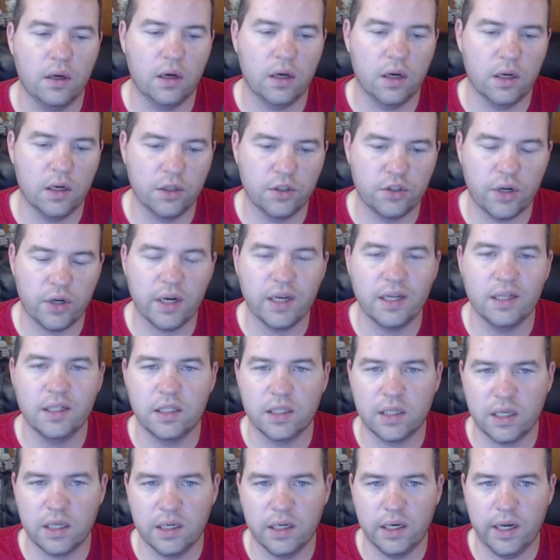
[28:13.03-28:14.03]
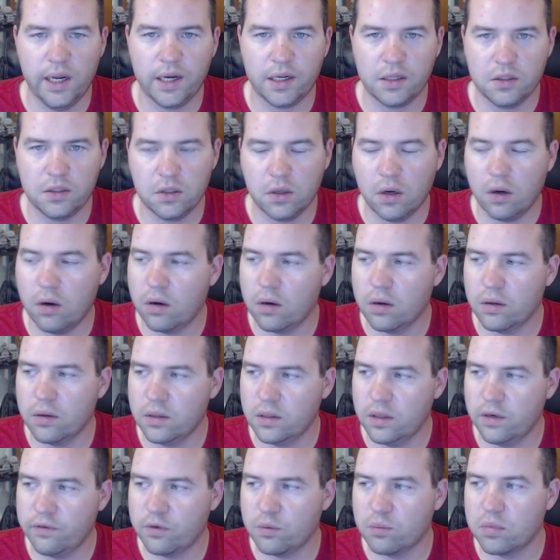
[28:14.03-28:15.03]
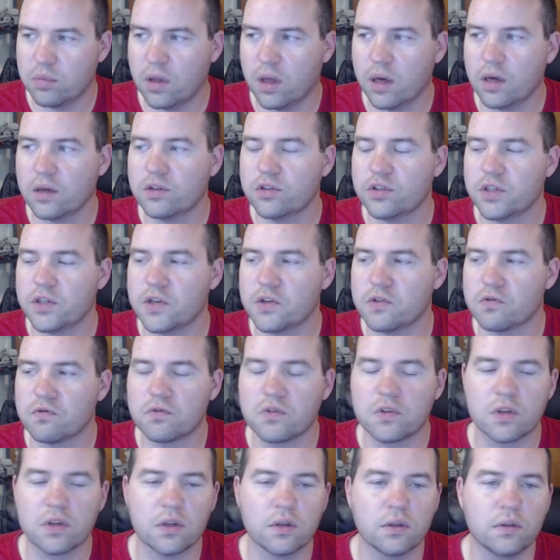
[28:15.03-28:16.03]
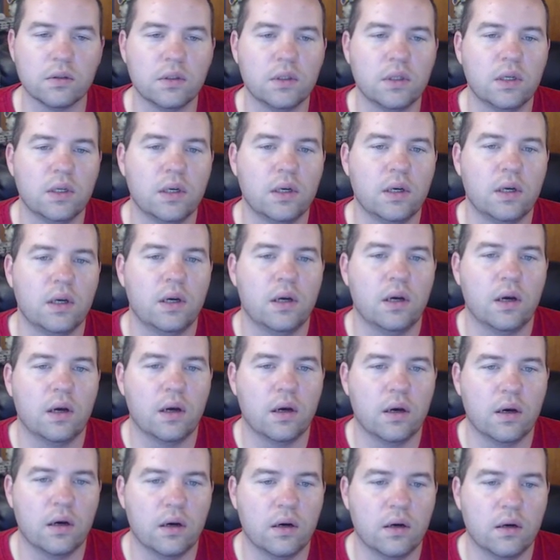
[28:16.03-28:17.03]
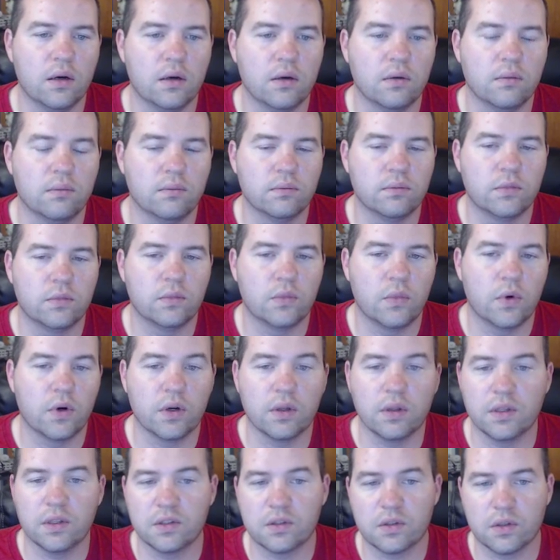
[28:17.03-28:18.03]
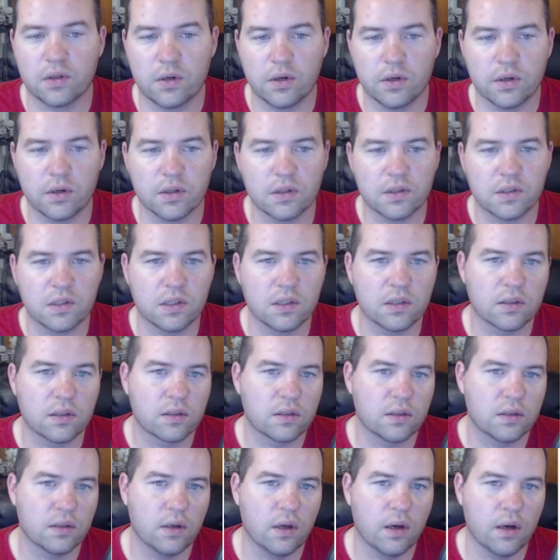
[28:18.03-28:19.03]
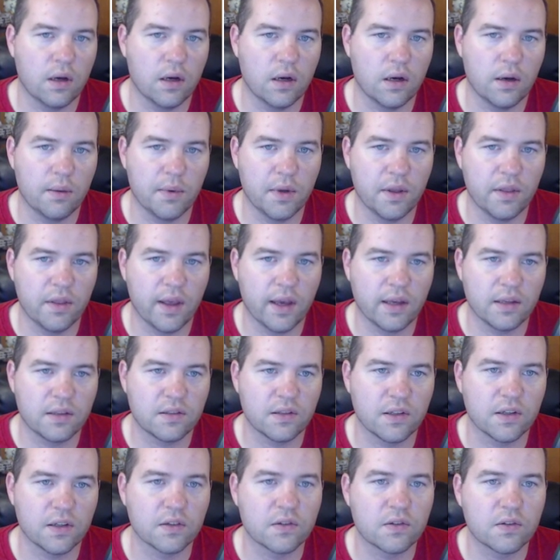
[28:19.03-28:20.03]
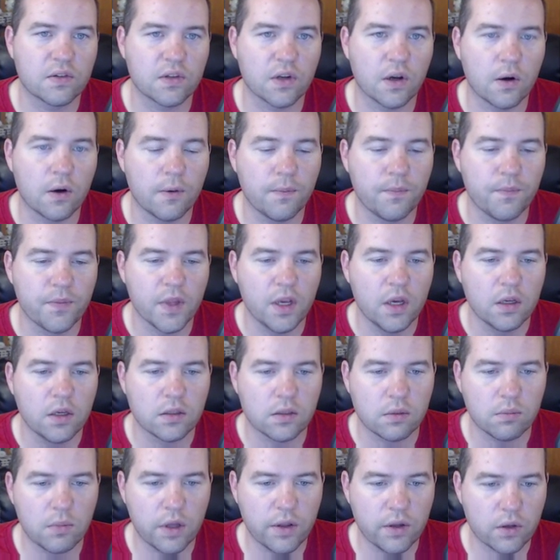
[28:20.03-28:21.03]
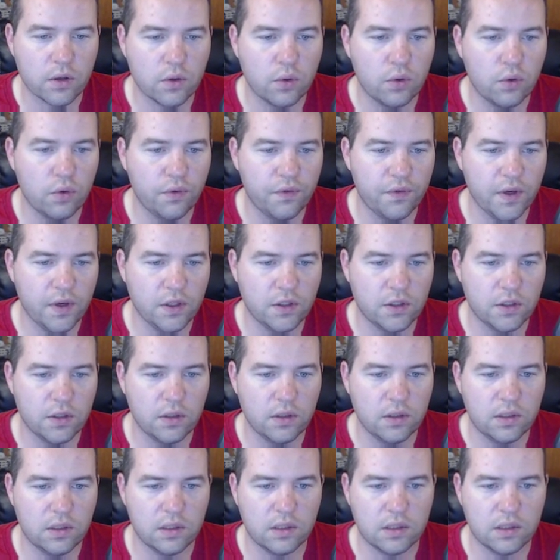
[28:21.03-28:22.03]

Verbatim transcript: trying to connect all the different blockchains, so or at least the currencies in that sense. So some other cool features is that,